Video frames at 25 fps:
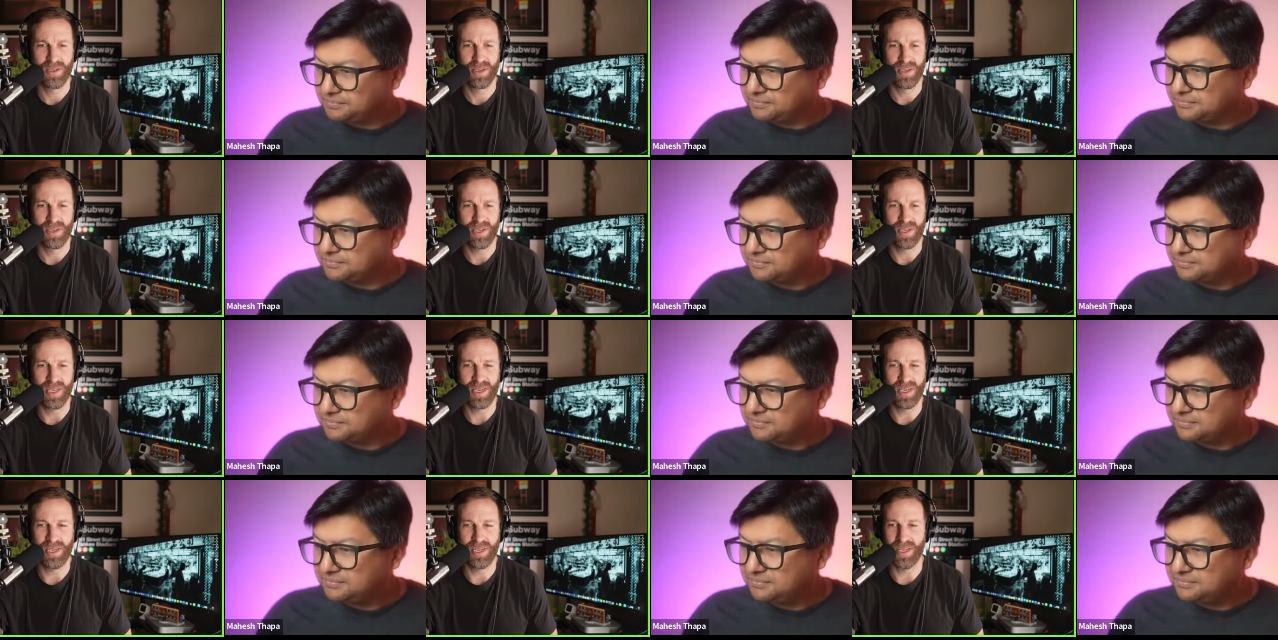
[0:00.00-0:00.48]

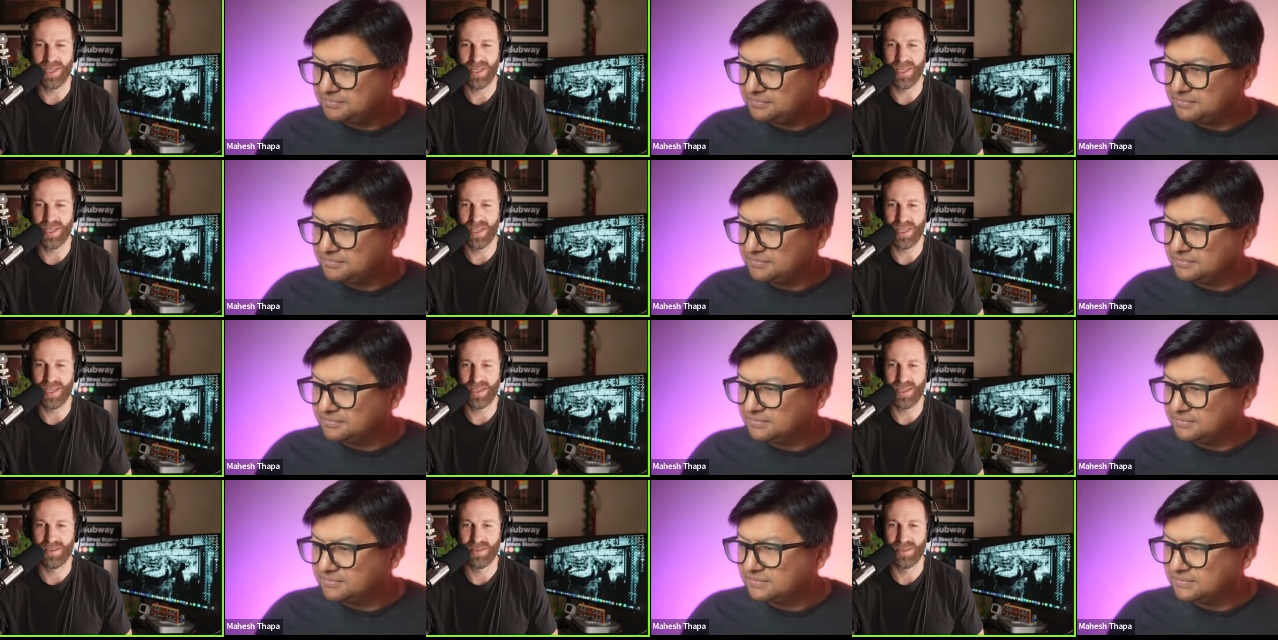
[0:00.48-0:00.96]
Speaker 1: and
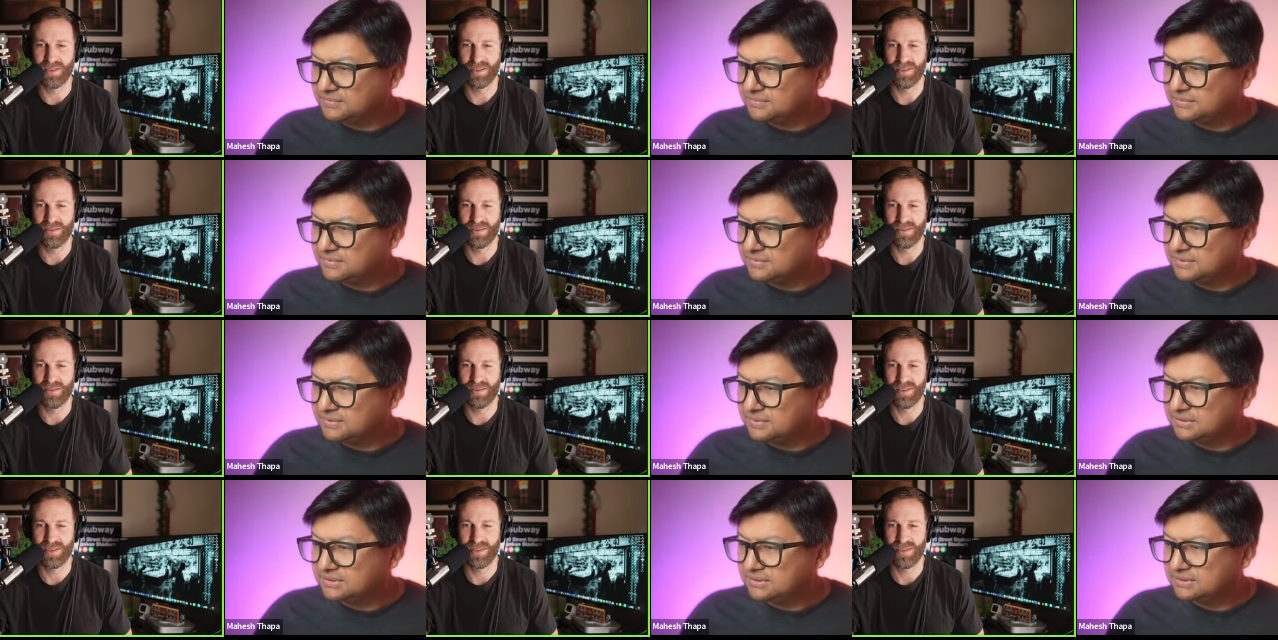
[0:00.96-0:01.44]
uh,
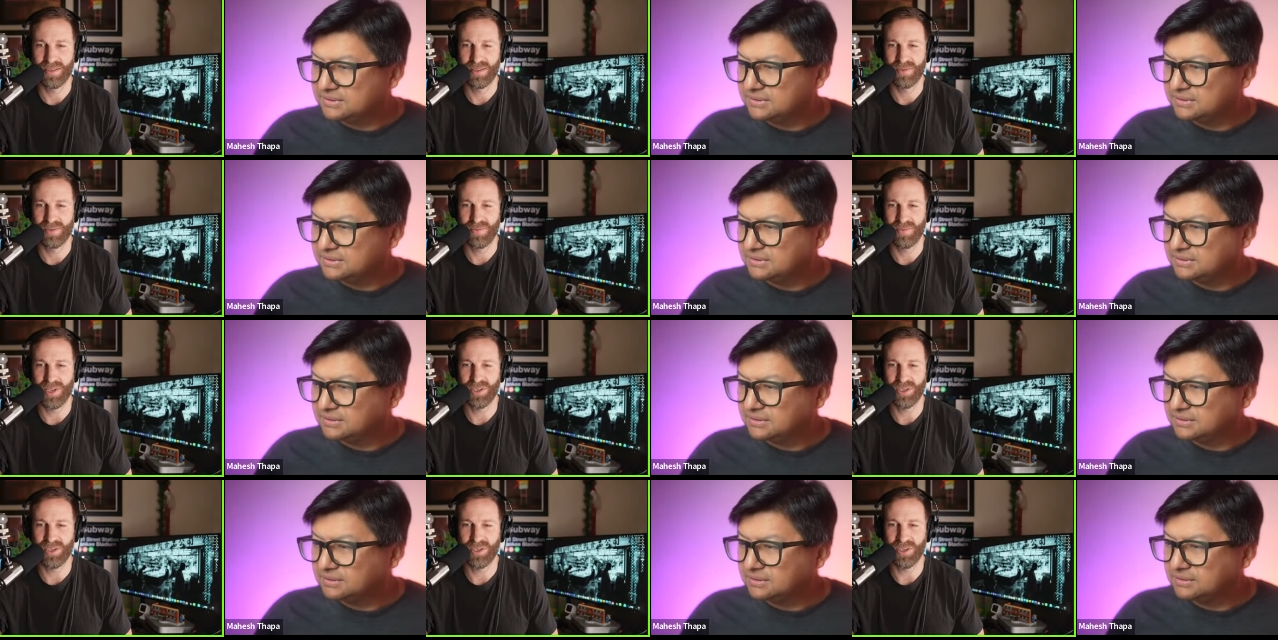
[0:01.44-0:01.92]

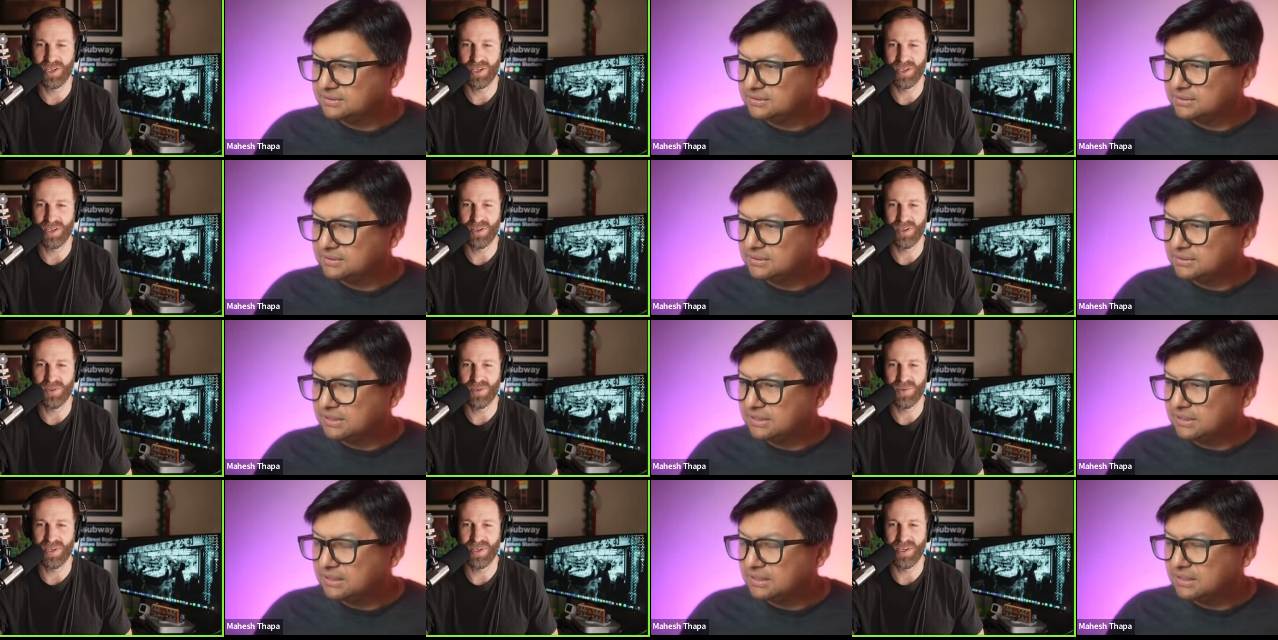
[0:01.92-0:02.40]
make sure I
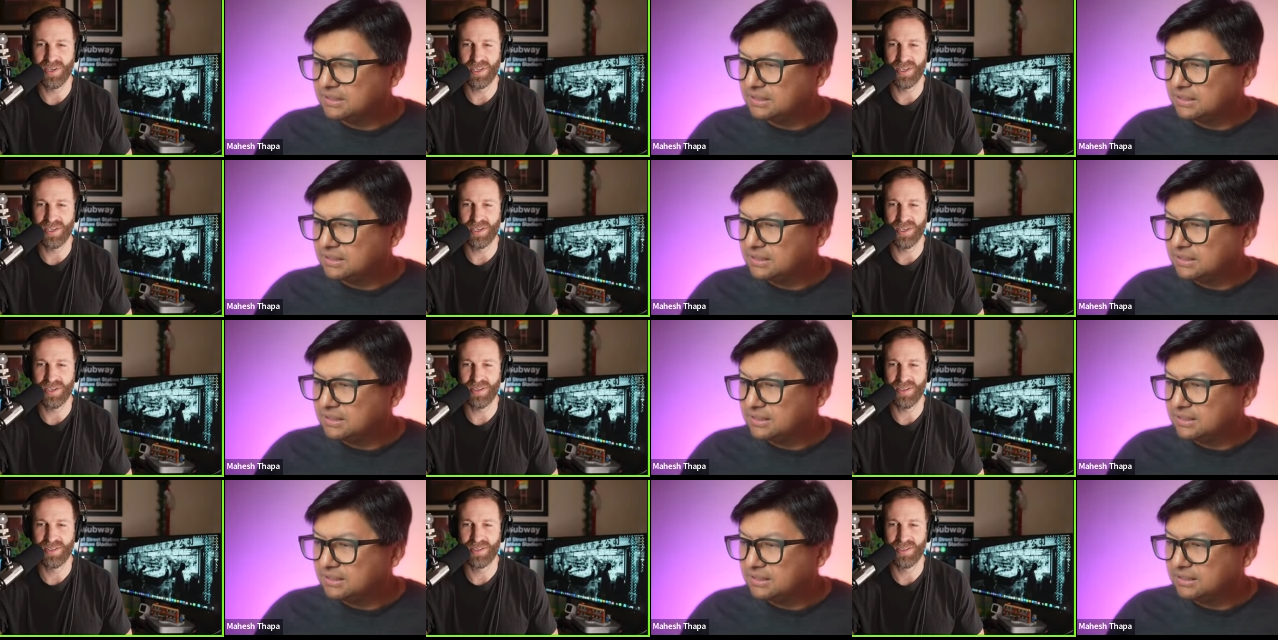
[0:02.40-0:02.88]
go in
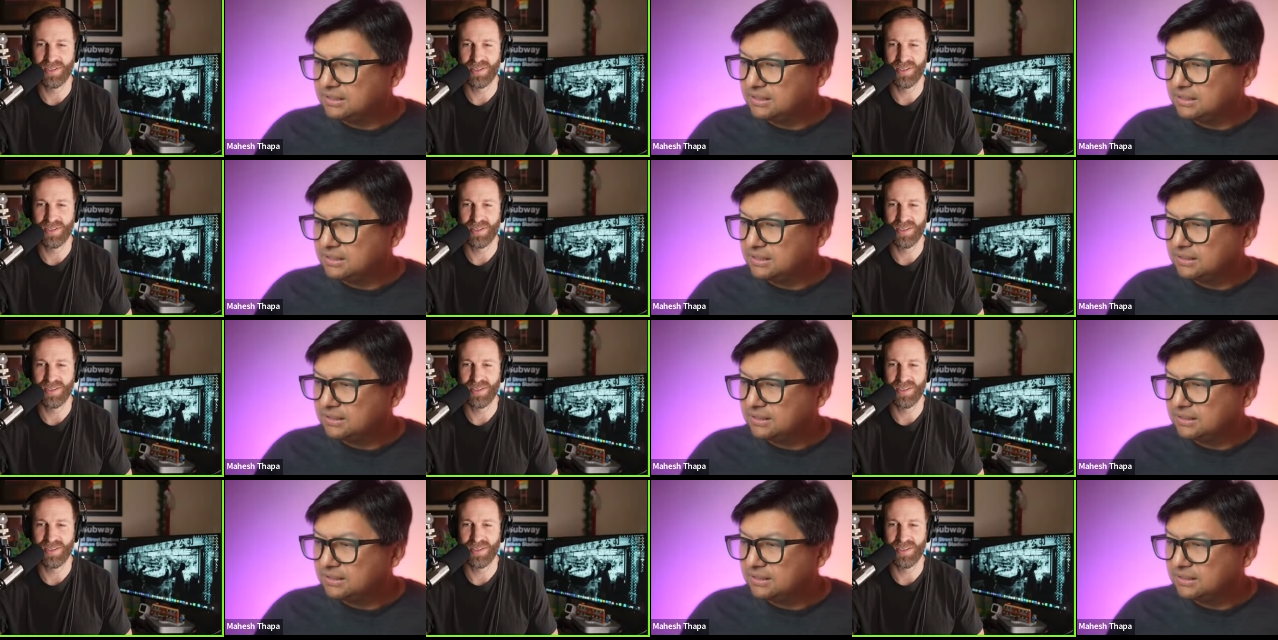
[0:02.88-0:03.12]
here.